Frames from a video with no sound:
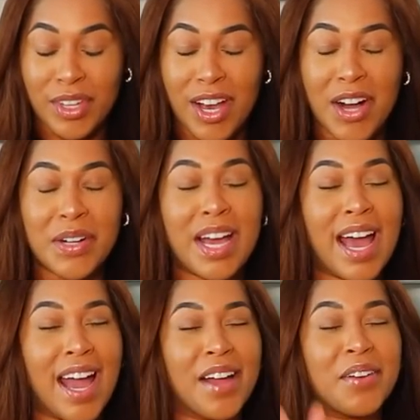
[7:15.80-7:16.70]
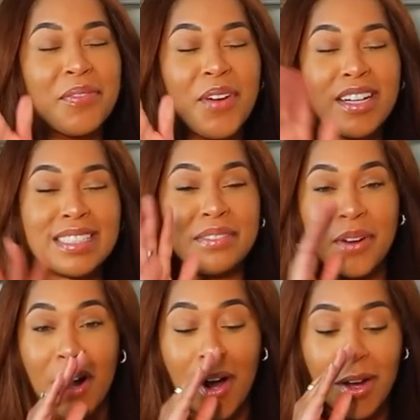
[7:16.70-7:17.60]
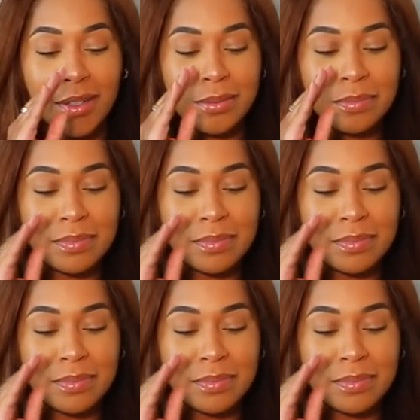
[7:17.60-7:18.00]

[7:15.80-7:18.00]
Okay, first of all,